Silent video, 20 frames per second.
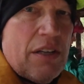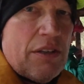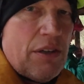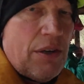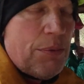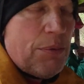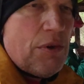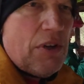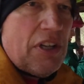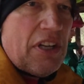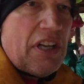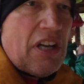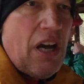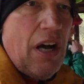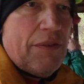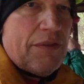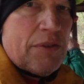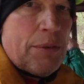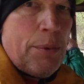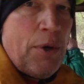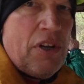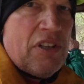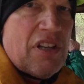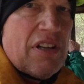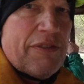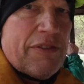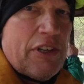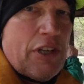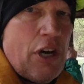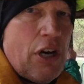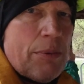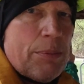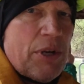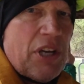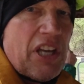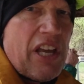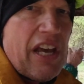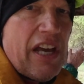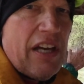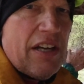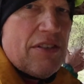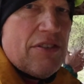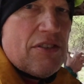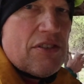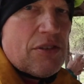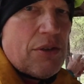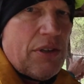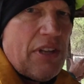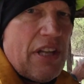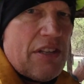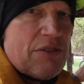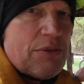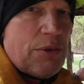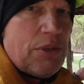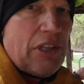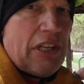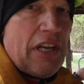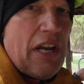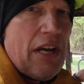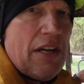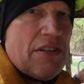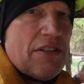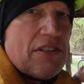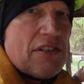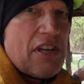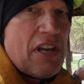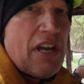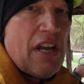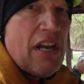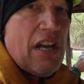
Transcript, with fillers: They're really comfortable and they fit our big heads, so that's really nice.